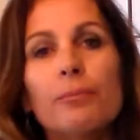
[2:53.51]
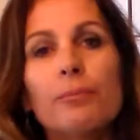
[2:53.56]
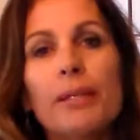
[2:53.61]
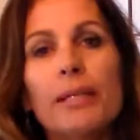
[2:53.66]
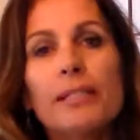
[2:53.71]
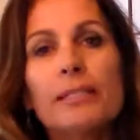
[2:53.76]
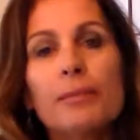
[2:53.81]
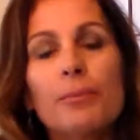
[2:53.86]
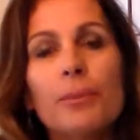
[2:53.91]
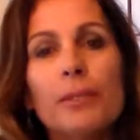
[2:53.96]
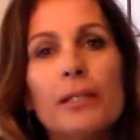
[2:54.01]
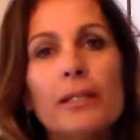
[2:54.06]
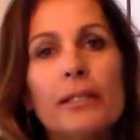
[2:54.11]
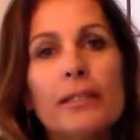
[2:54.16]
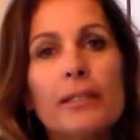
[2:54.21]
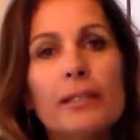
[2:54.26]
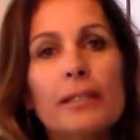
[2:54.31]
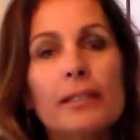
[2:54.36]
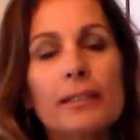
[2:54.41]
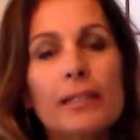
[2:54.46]
based
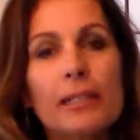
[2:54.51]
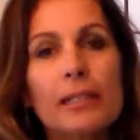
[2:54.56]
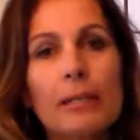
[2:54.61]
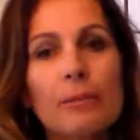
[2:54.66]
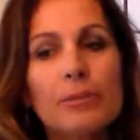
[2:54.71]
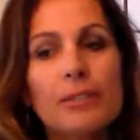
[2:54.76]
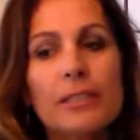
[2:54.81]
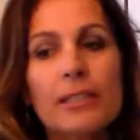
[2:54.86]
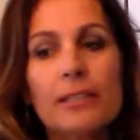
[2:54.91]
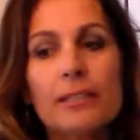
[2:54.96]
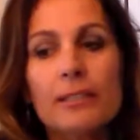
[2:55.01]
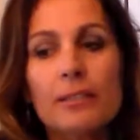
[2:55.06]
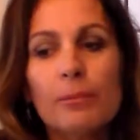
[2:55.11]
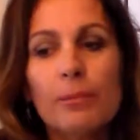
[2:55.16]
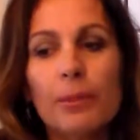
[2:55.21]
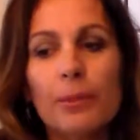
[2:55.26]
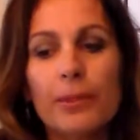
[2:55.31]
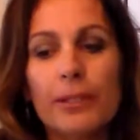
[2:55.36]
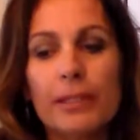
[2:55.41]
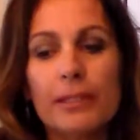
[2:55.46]
upon a cop's
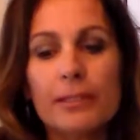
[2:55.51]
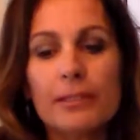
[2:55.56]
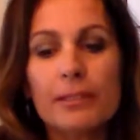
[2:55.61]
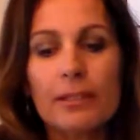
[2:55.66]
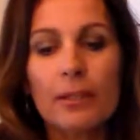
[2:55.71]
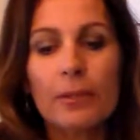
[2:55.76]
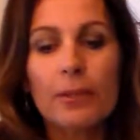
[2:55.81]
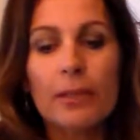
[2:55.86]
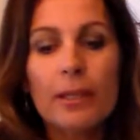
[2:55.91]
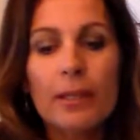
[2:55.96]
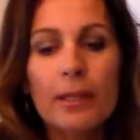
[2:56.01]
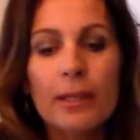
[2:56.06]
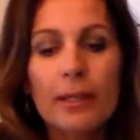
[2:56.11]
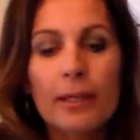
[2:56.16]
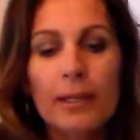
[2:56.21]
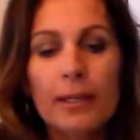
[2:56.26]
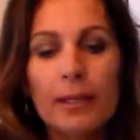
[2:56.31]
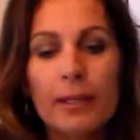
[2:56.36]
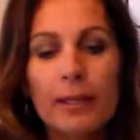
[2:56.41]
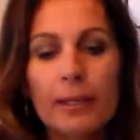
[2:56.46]
testimony. So
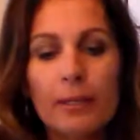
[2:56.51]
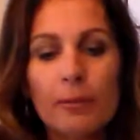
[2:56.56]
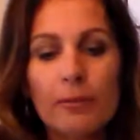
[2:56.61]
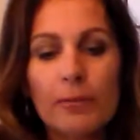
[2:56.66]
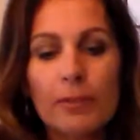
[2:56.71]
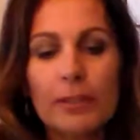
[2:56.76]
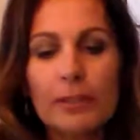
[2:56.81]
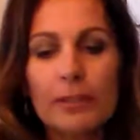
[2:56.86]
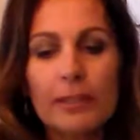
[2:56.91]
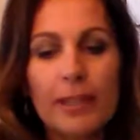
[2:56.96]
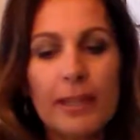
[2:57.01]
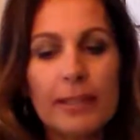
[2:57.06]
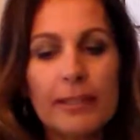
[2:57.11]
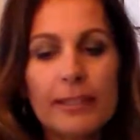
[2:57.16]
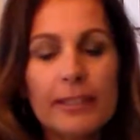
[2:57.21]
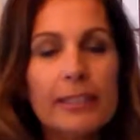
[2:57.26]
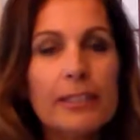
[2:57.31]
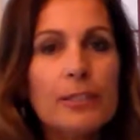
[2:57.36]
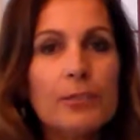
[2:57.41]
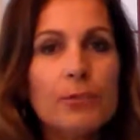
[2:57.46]
I
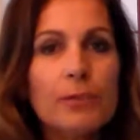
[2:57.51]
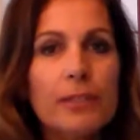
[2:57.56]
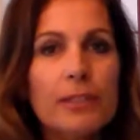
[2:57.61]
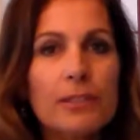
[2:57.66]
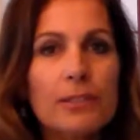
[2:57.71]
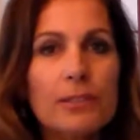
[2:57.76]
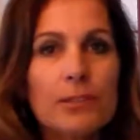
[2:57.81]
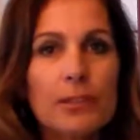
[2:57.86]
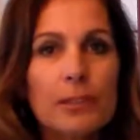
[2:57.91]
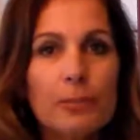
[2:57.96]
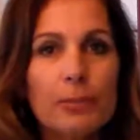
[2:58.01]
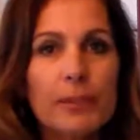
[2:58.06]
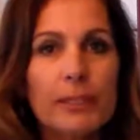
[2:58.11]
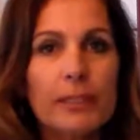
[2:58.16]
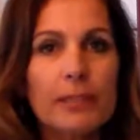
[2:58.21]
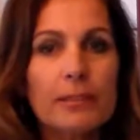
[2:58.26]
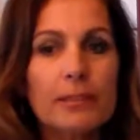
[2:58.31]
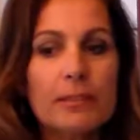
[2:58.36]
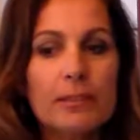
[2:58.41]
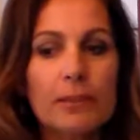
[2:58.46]
think it's really
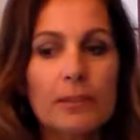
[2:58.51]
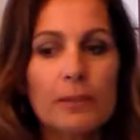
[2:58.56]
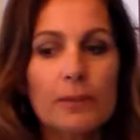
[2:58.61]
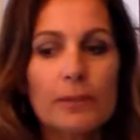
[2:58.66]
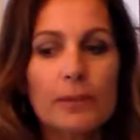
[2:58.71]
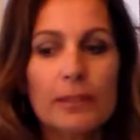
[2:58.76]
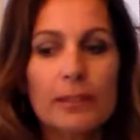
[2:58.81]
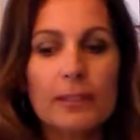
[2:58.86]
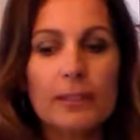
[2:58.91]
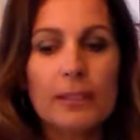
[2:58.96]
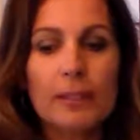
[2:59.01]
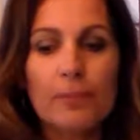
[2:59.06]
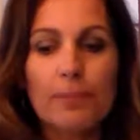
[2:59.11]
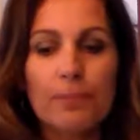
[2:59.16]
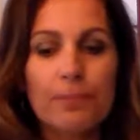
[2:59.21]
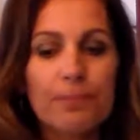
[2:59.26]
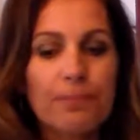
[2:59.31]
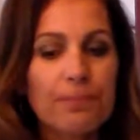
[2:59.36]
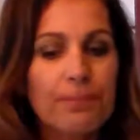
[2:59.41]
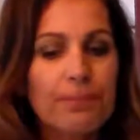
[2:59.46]
stupid.
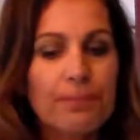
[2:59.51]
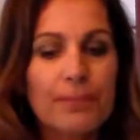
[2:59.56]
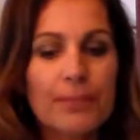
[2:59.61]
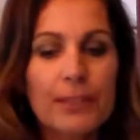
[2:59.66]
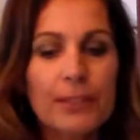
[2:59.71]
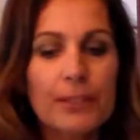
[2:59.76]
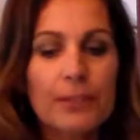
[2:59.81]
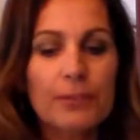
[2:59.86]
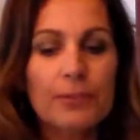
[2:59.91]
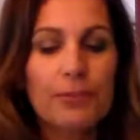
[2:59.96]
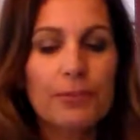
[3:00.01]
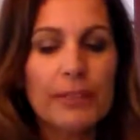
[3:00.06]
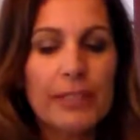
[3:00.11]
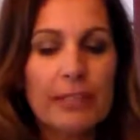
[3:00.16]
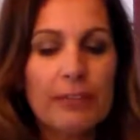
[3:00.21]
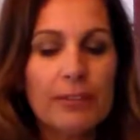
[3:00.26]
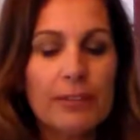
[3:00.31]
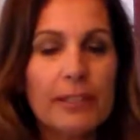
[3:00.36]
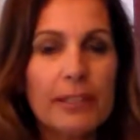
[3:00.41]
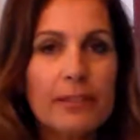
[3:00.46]
So we
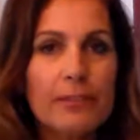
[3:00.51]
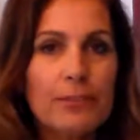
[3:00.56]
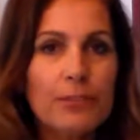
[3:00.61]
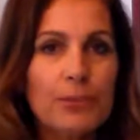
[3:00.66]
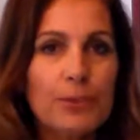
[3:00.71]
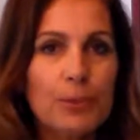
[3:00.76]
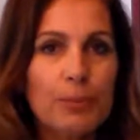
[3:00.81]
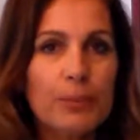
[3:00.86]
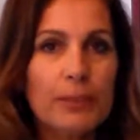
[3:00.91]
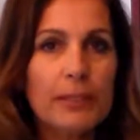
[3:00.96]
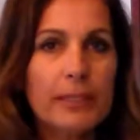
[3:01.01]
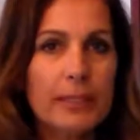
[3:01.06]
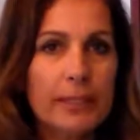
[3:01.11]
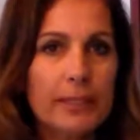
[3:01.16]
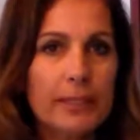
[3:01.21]
have a lot of stupid